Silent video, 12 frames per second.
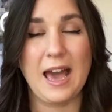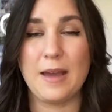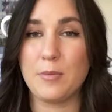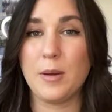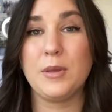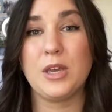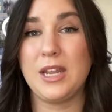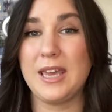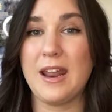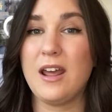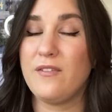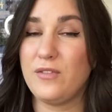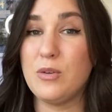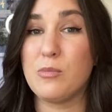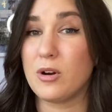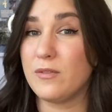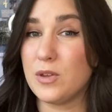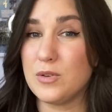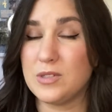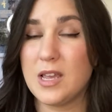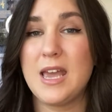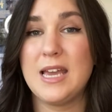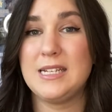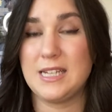I'm probably gonna get a few more of those
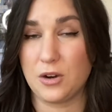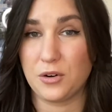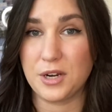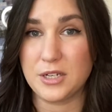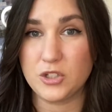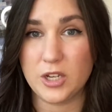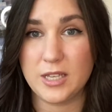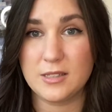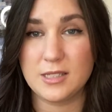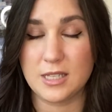decorations,